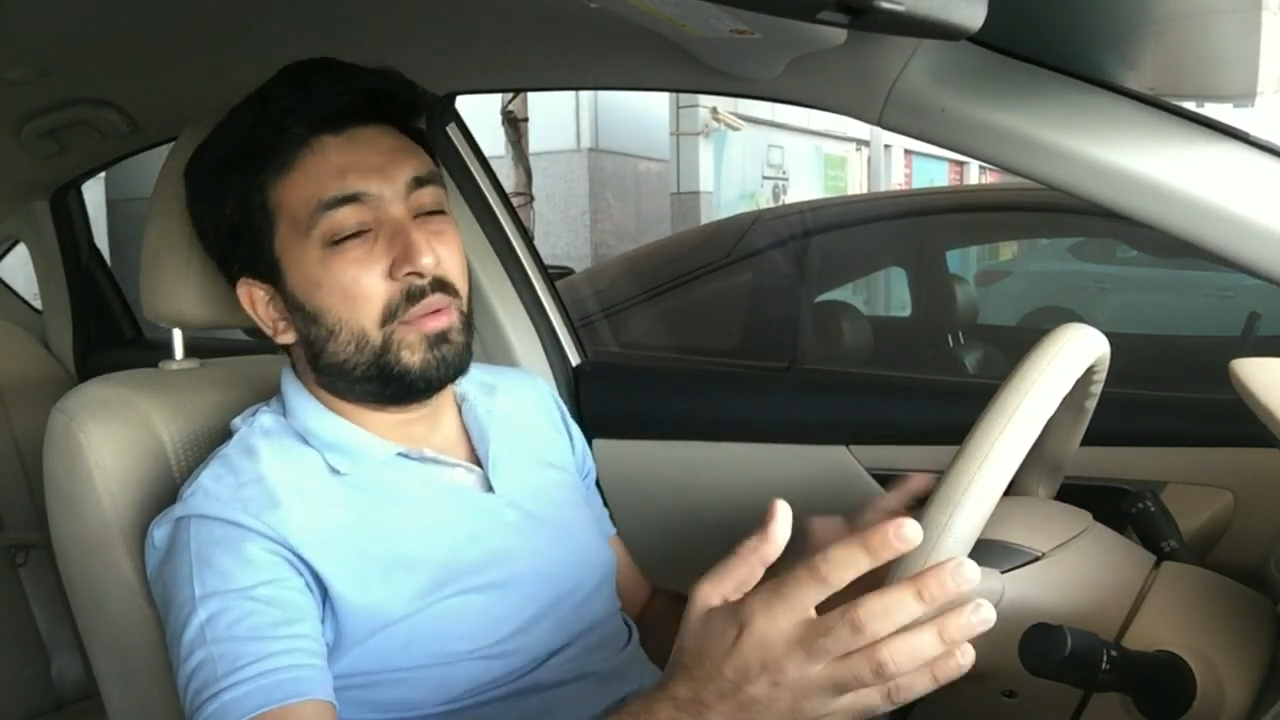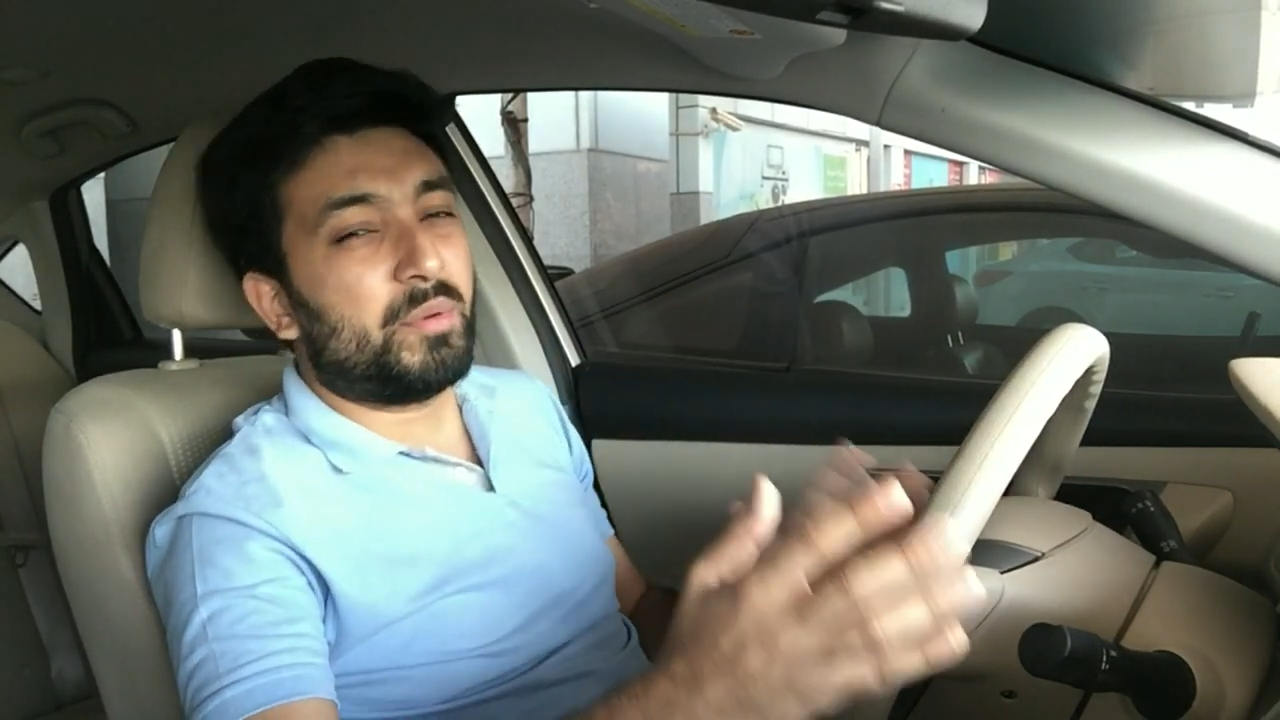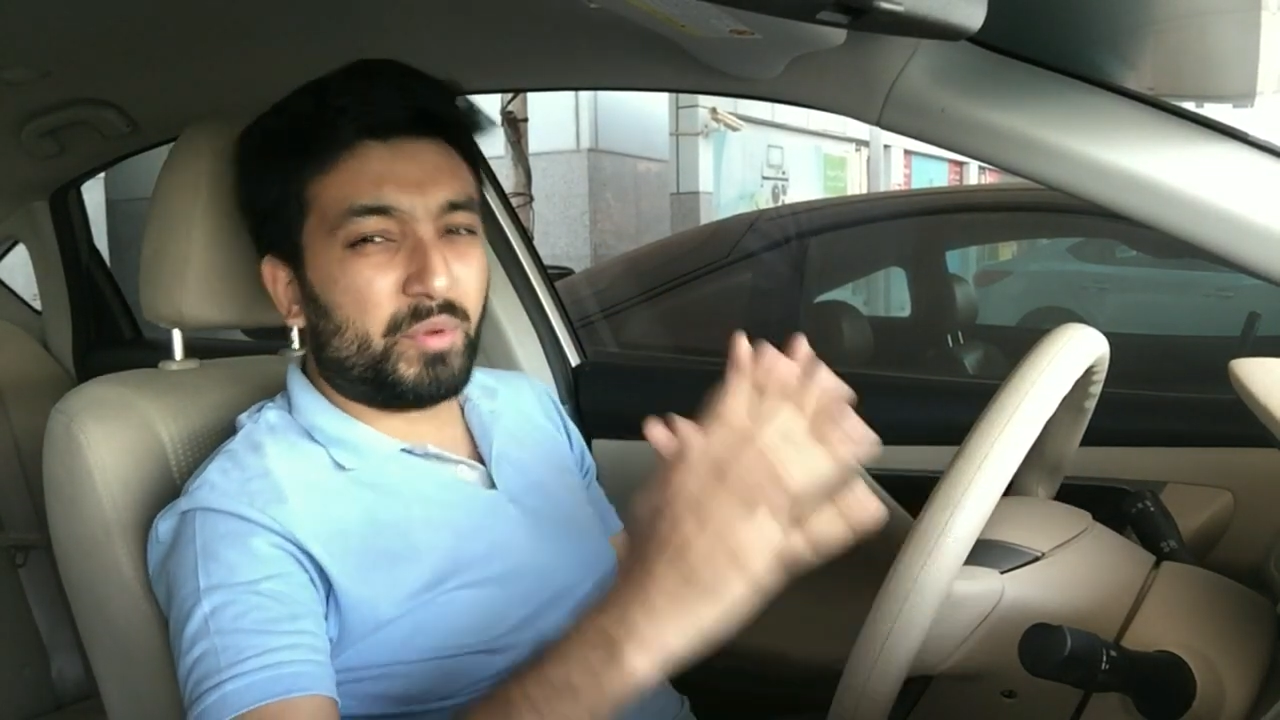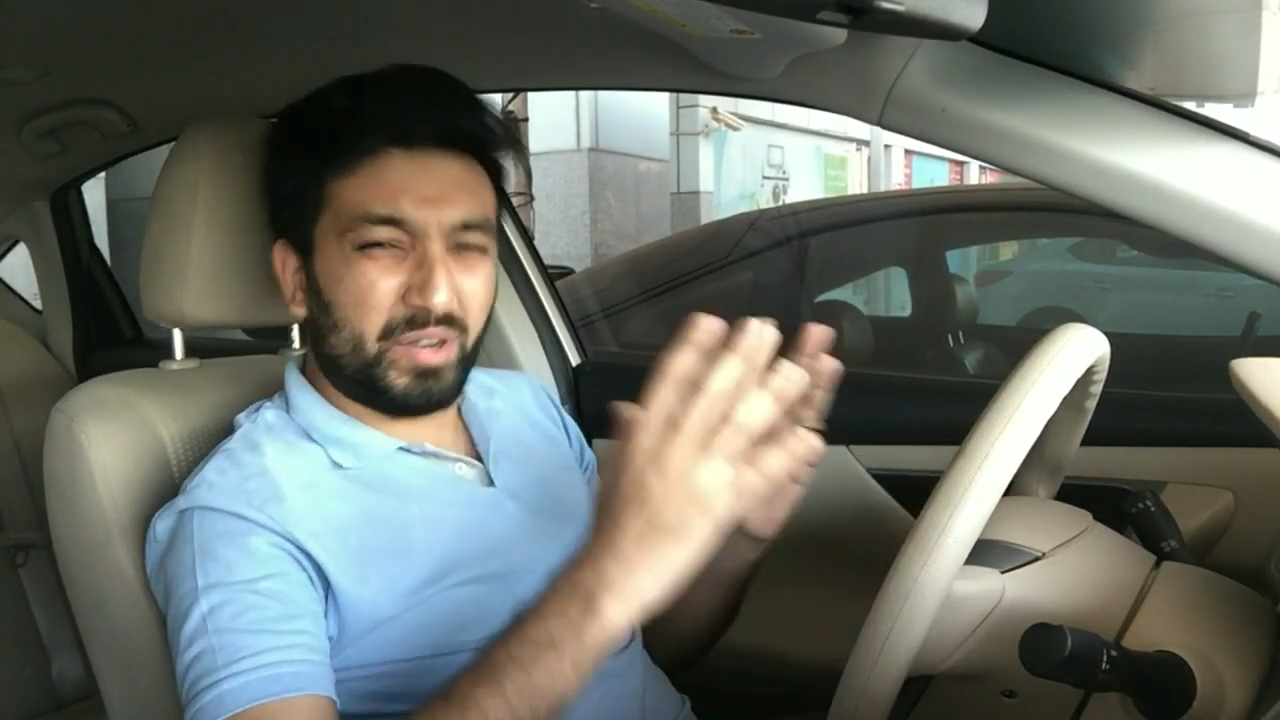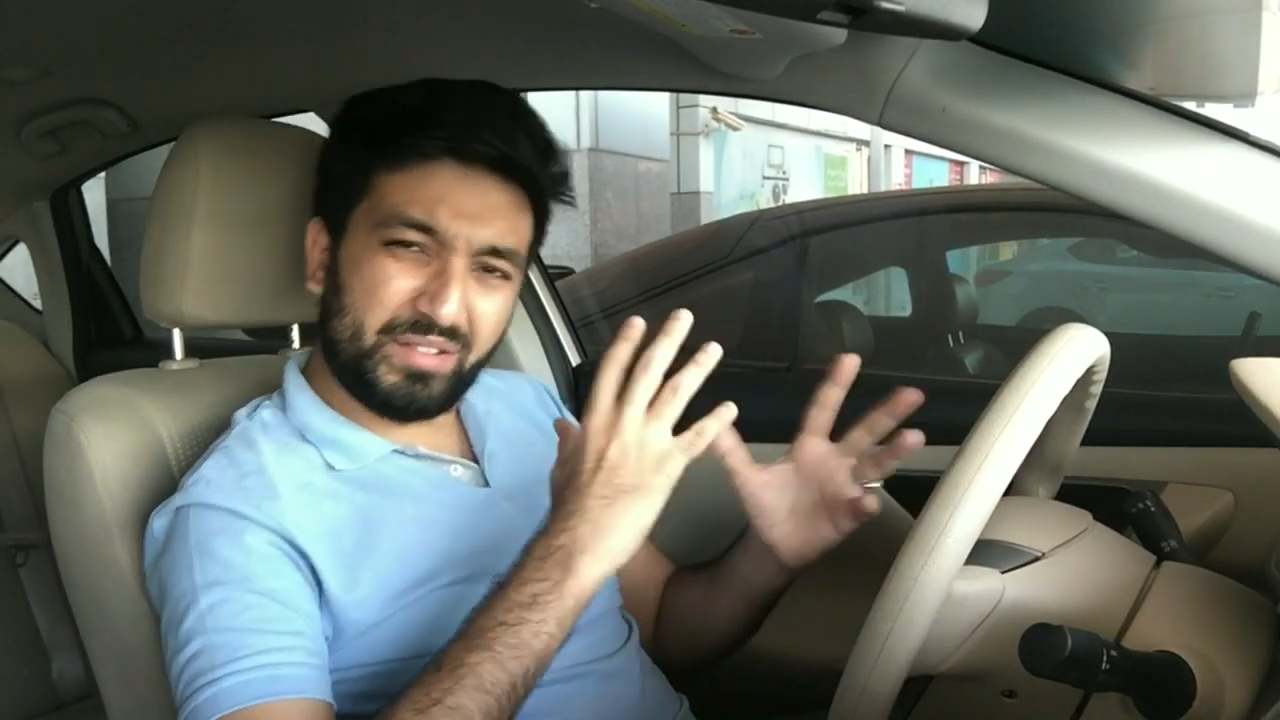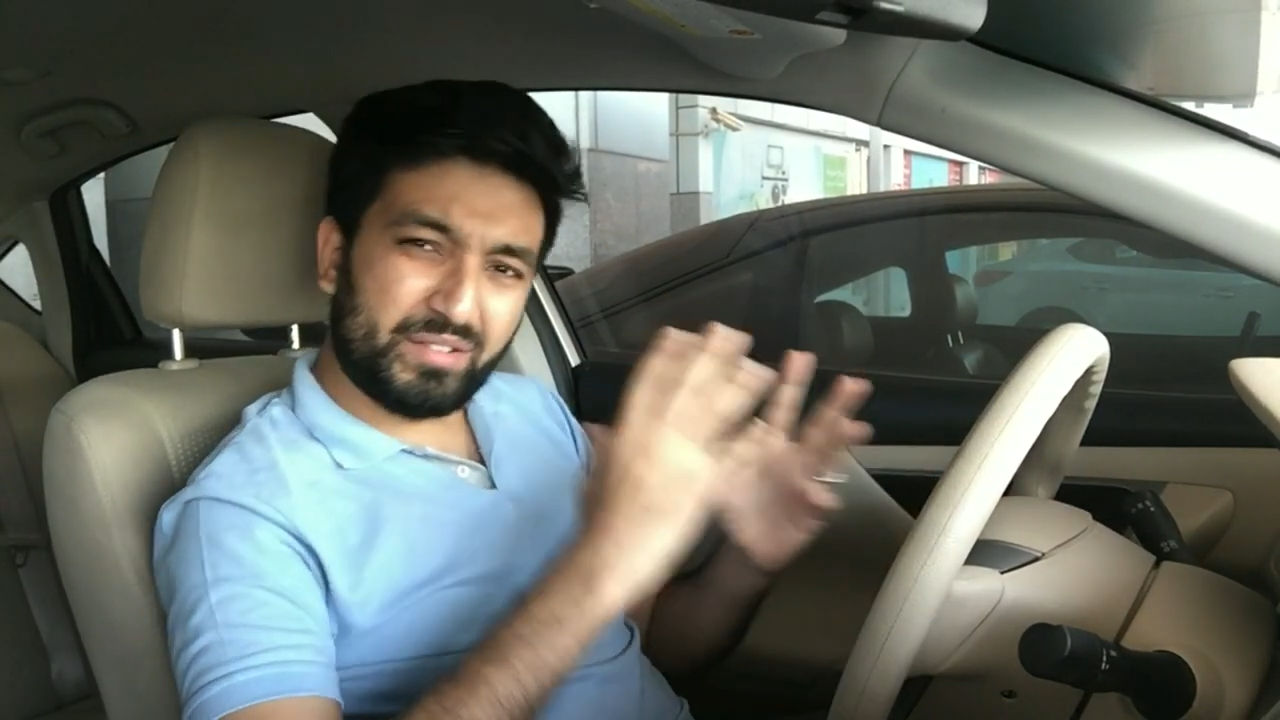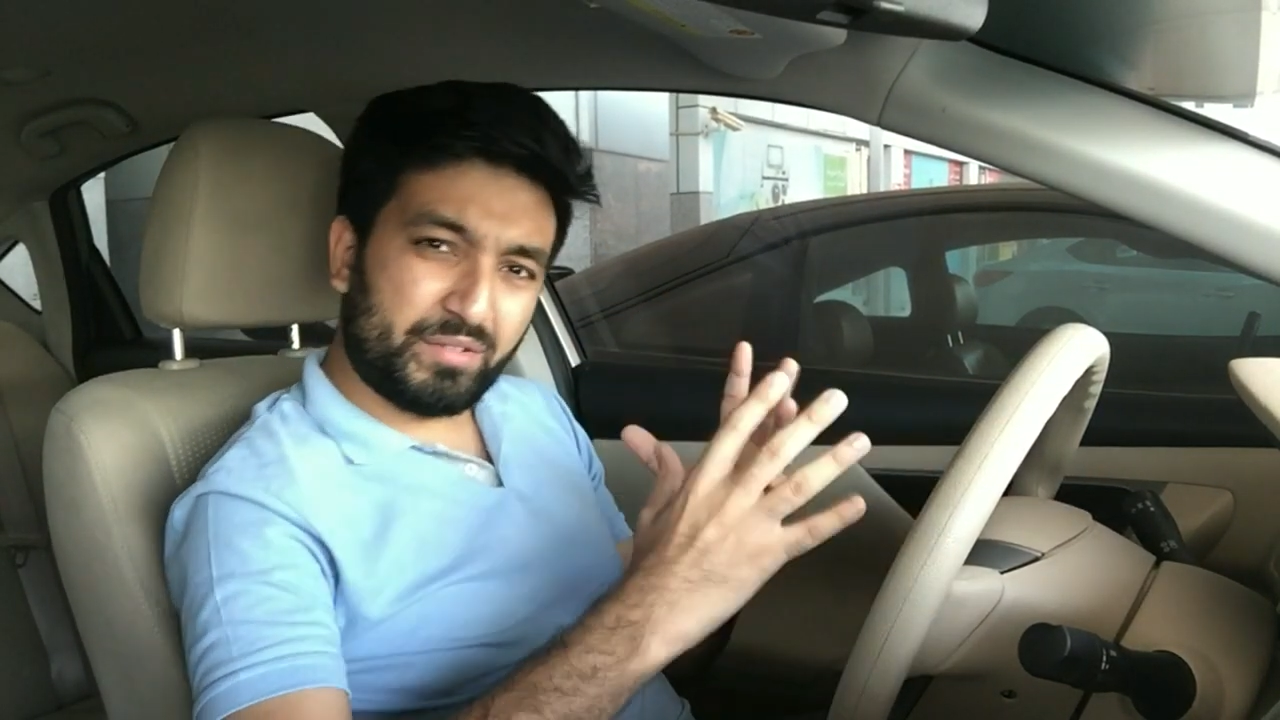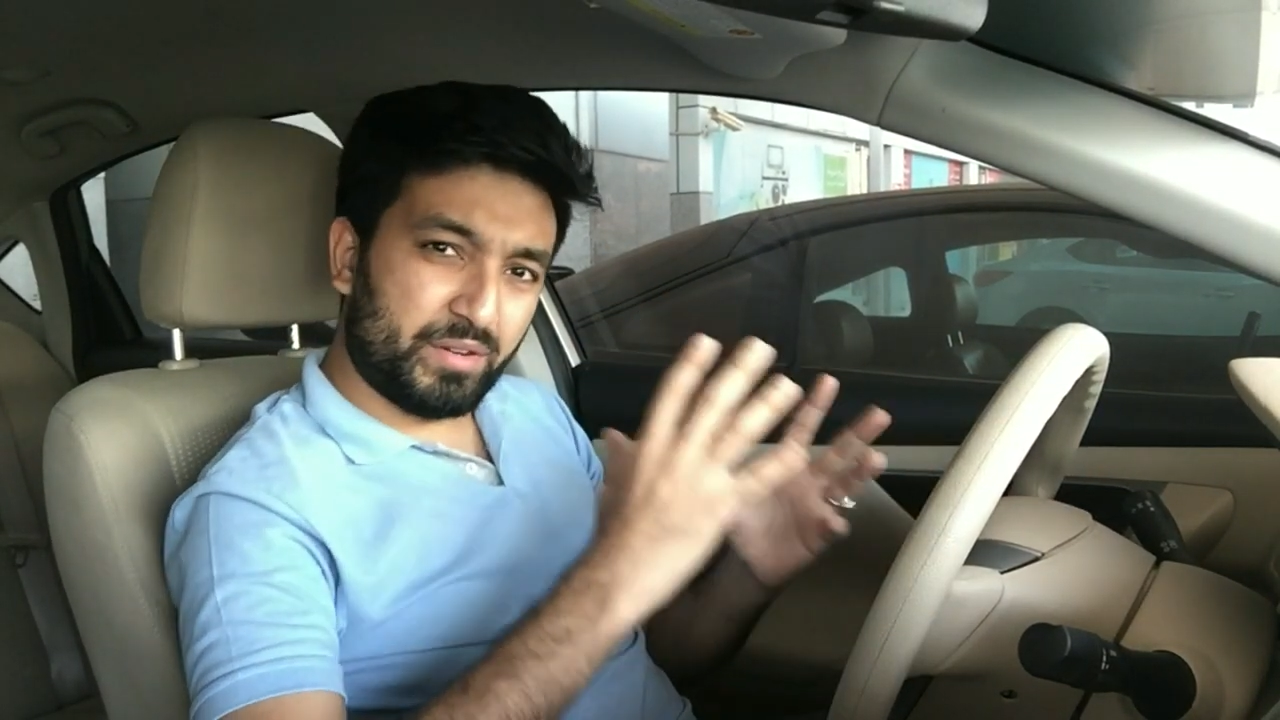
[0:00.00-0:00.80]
But what is the